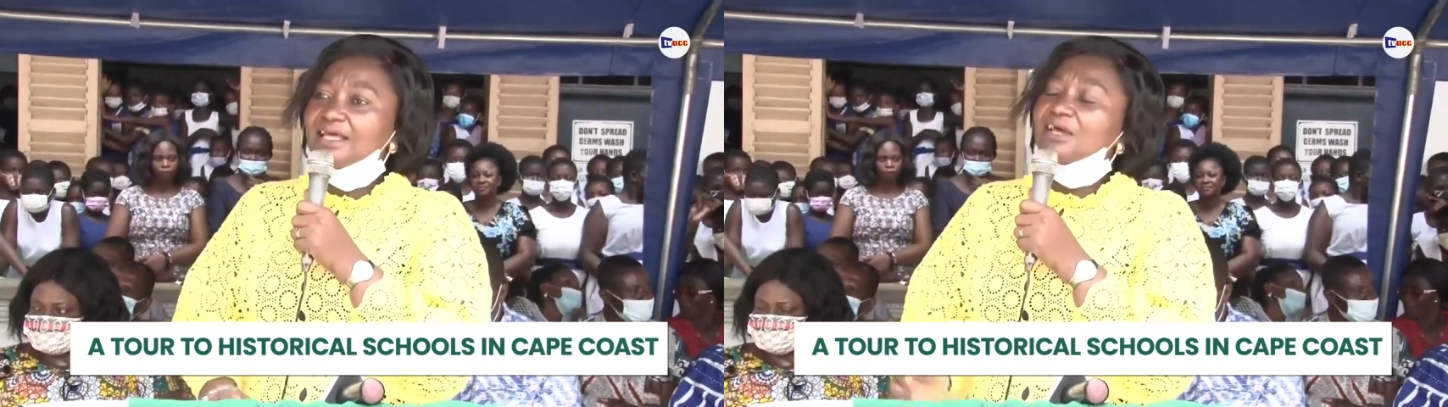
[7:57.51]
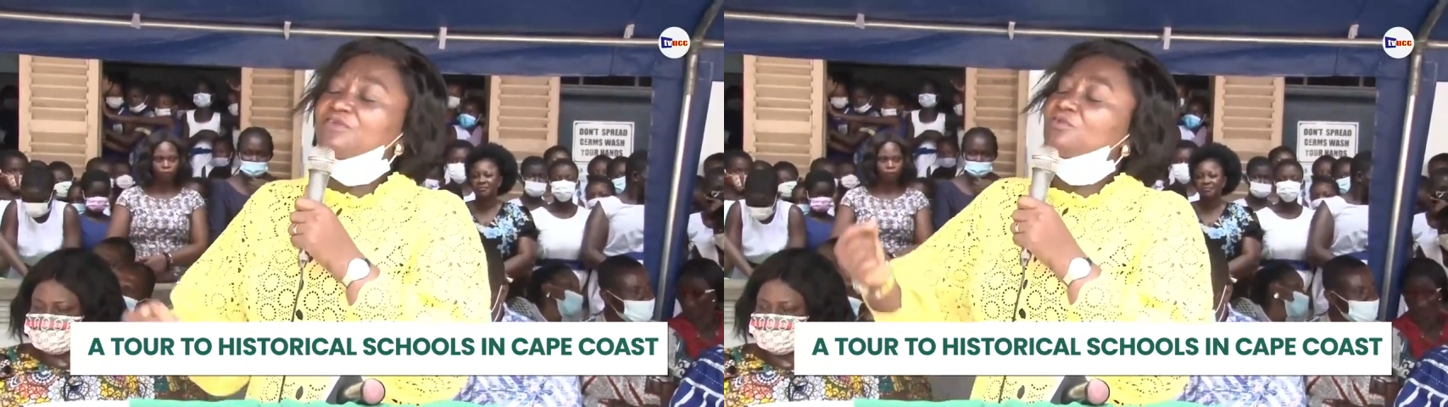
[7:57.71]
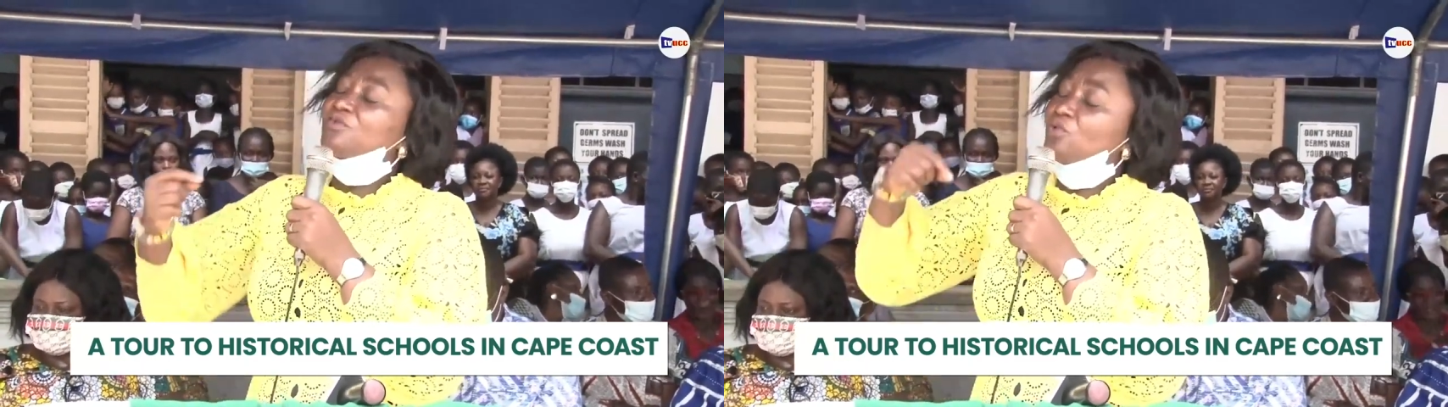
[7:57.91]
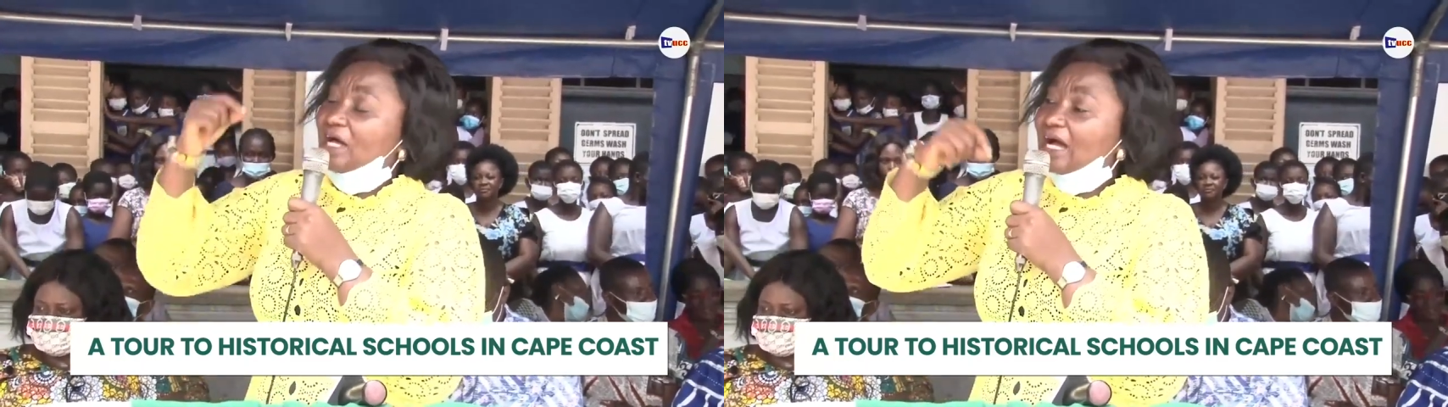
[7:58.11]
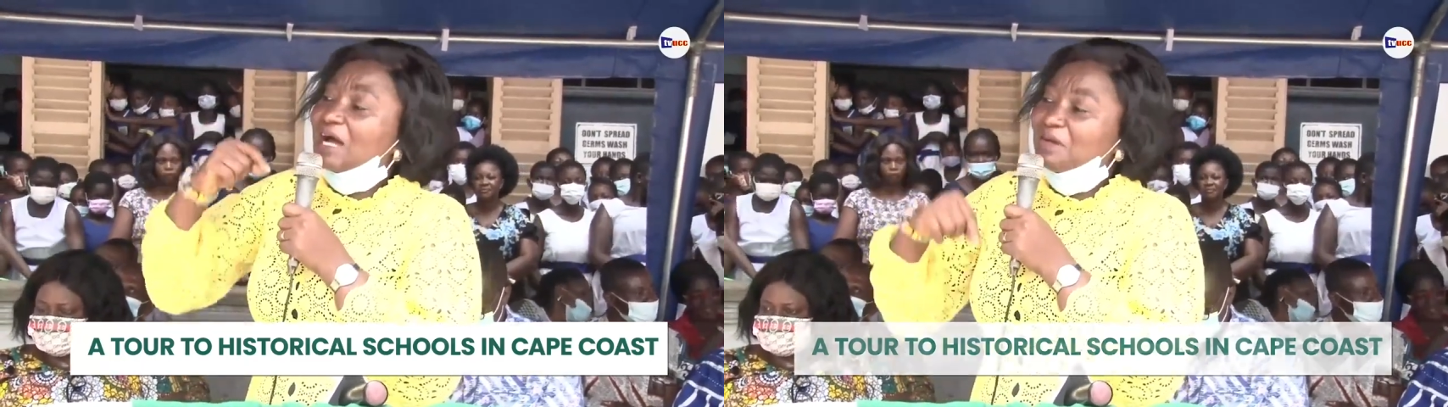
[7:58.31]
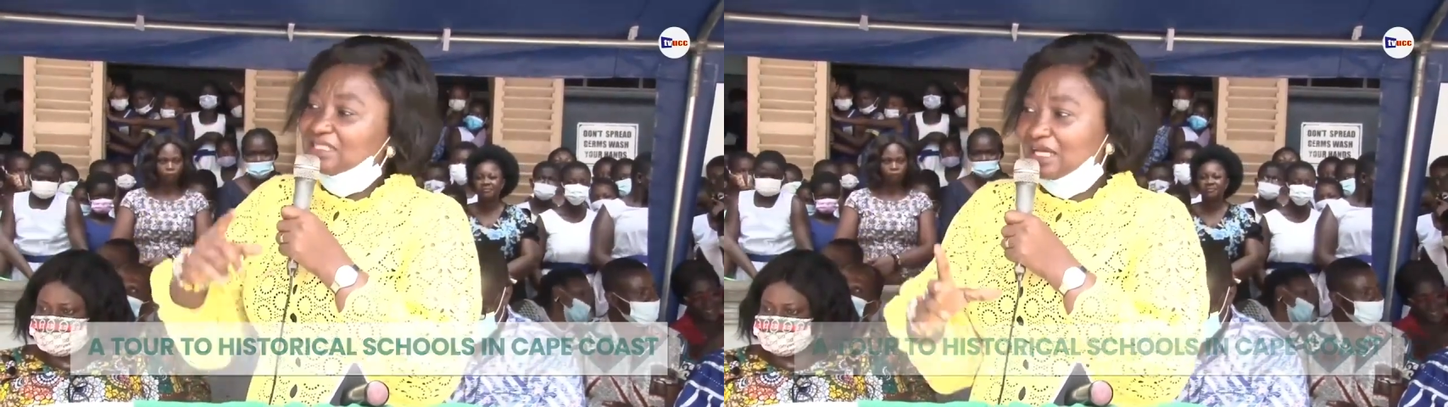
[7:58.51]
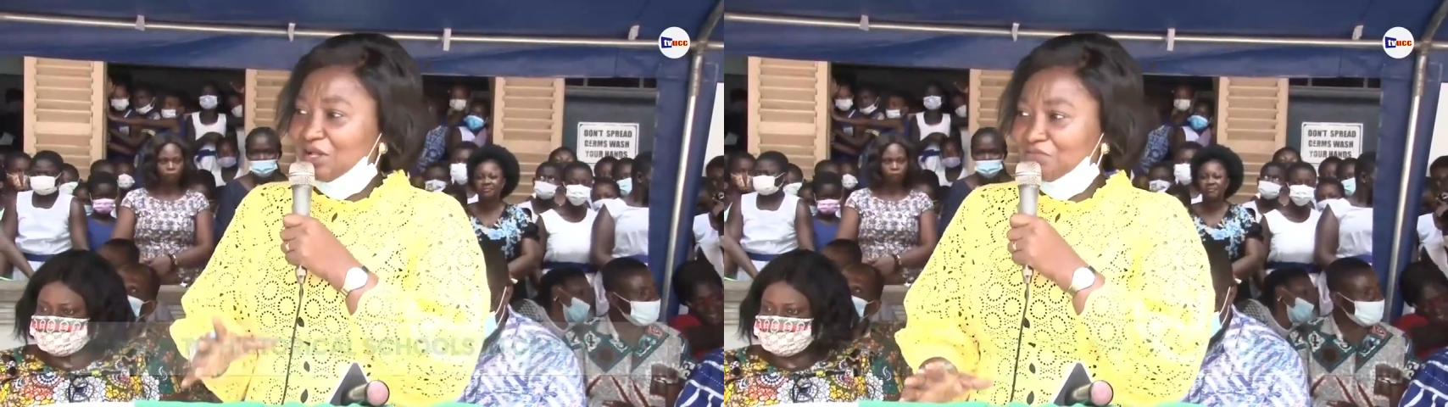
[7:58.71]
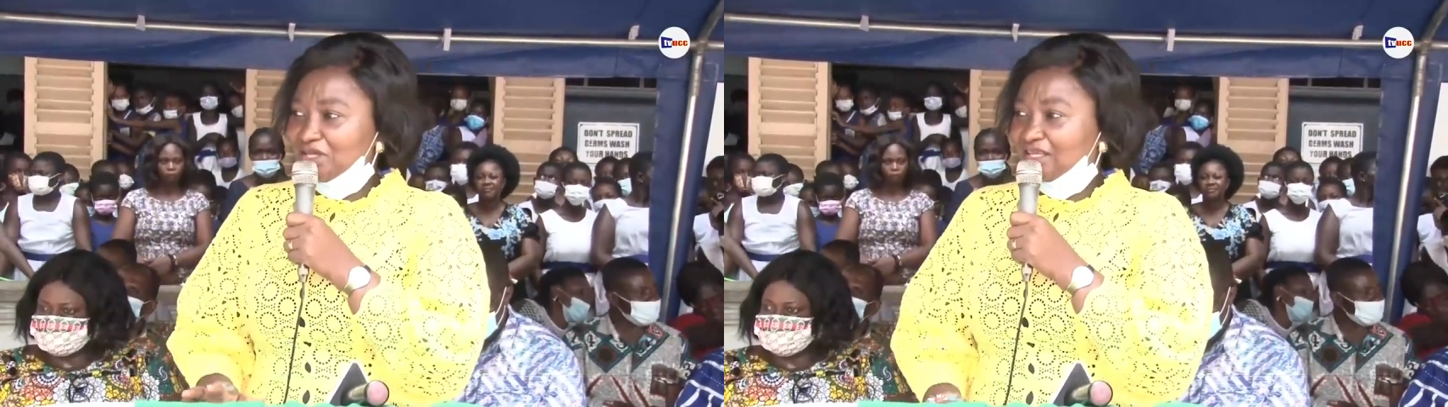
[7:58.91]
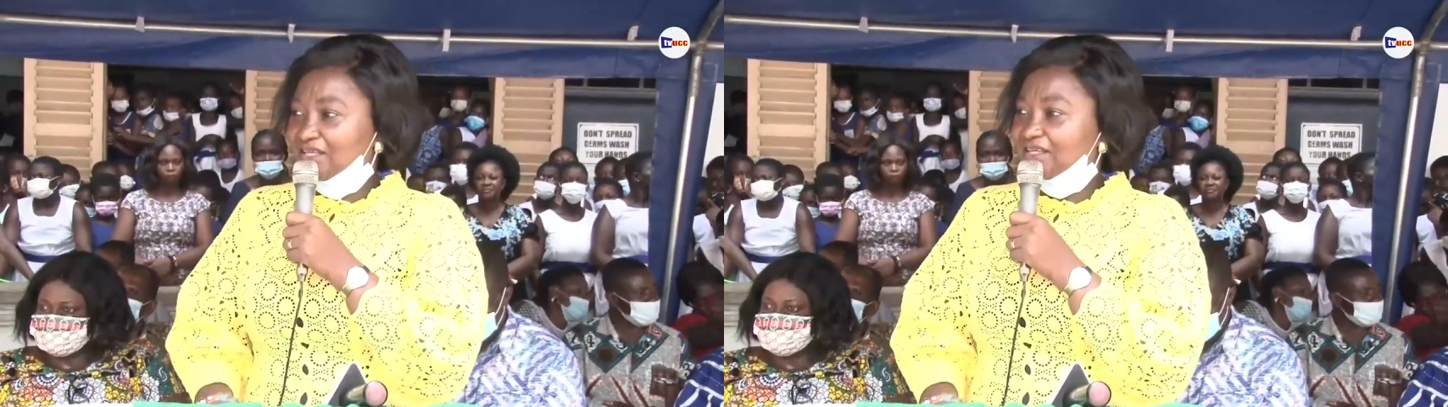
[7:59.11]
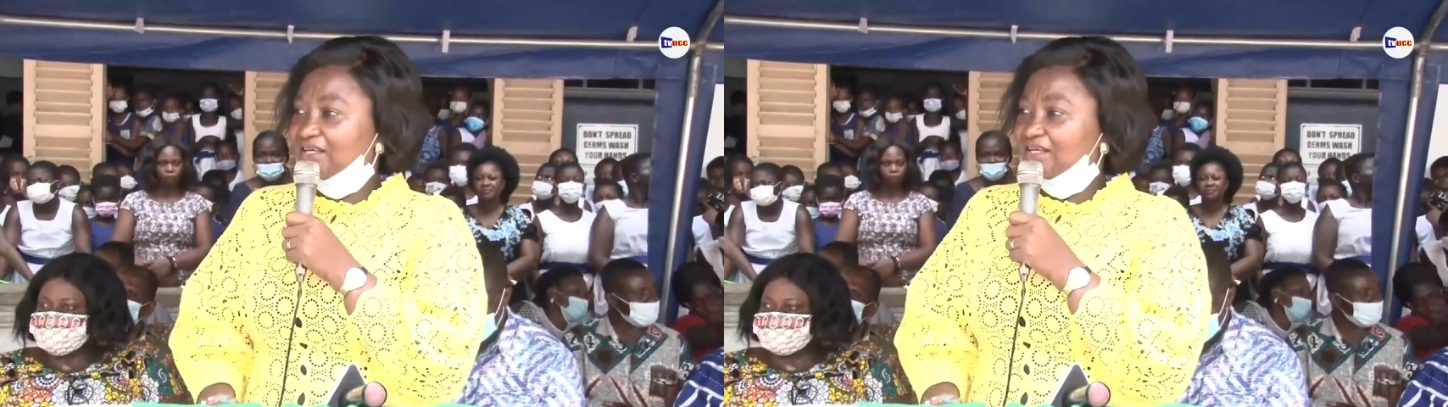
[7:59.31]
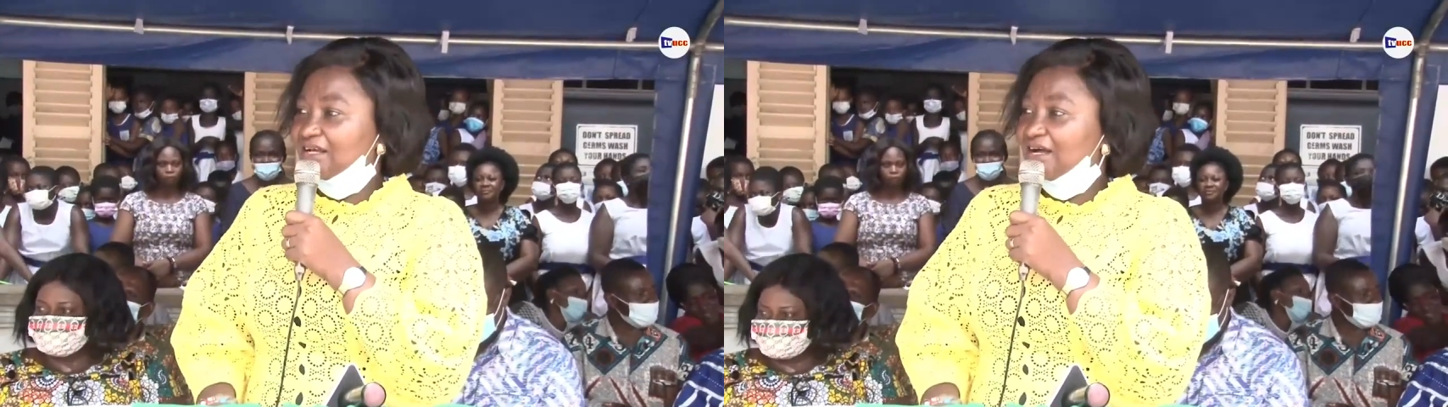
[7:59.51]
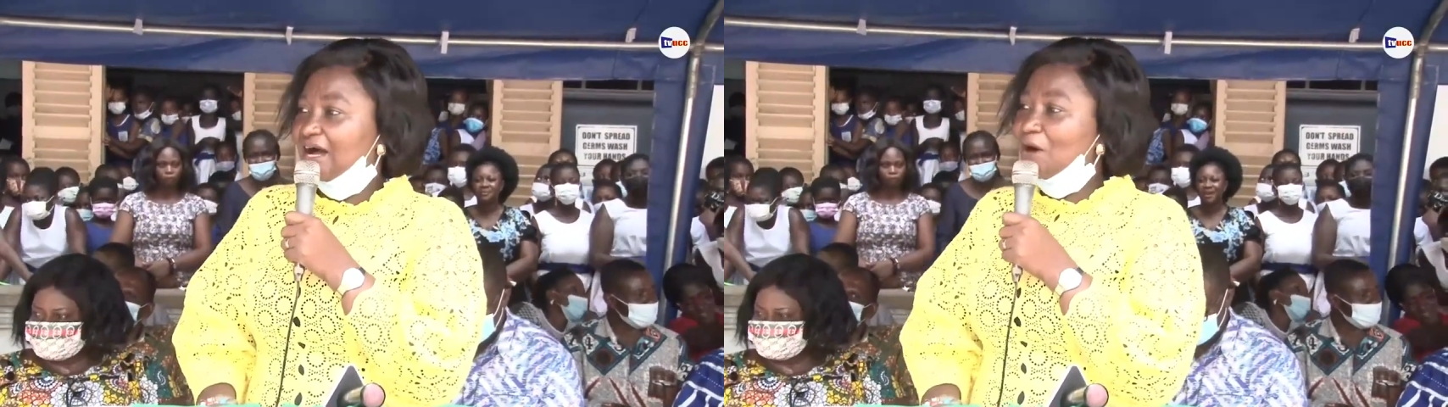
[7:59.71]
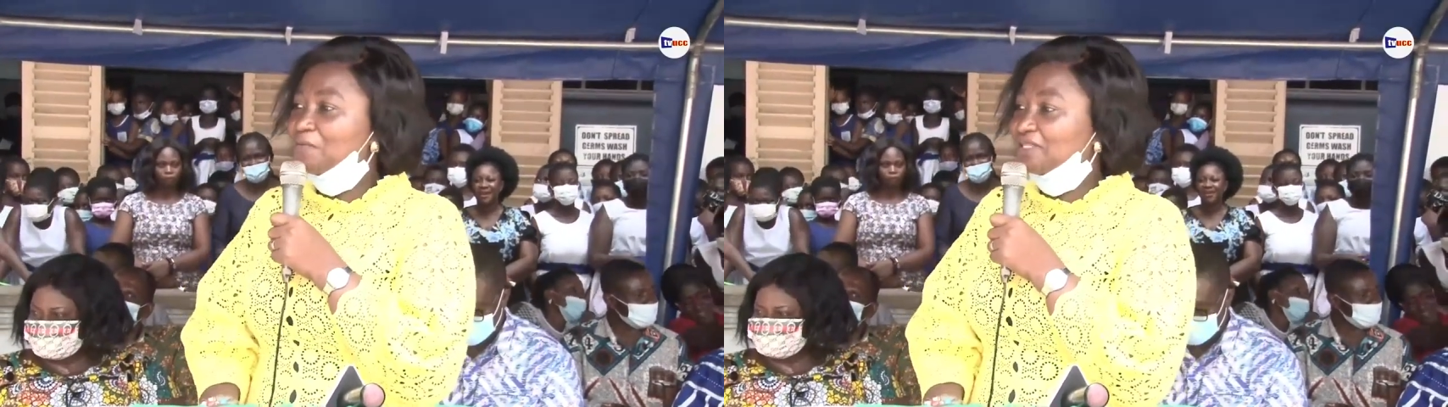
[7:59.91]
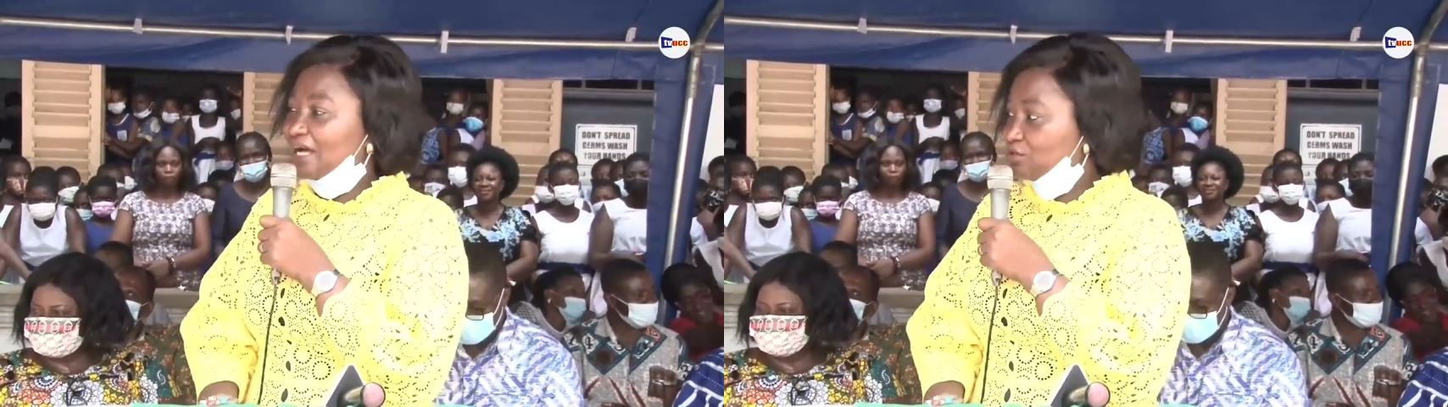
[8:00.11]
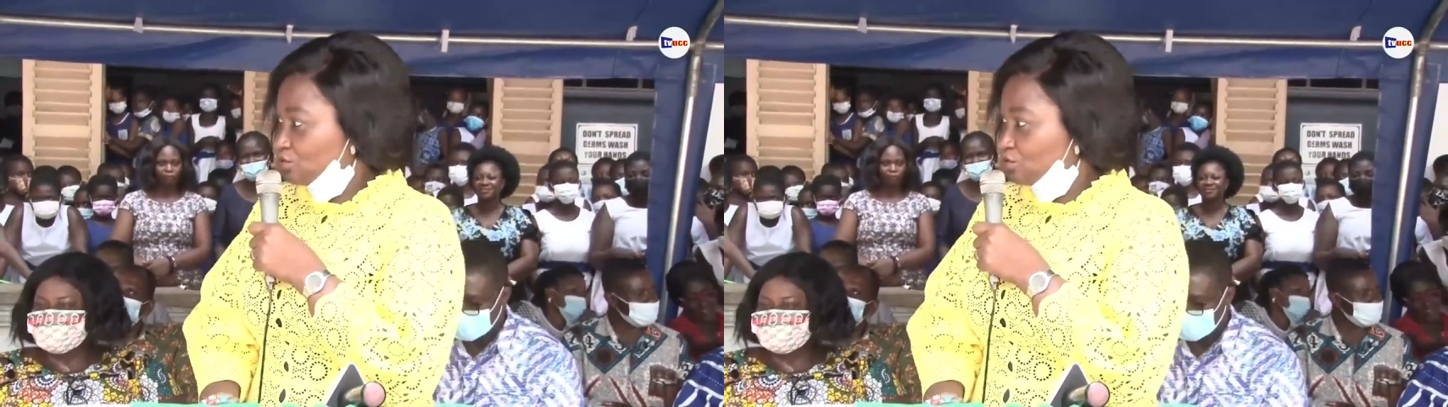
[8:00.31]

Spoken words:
Even if you can come and tell me, I'll be there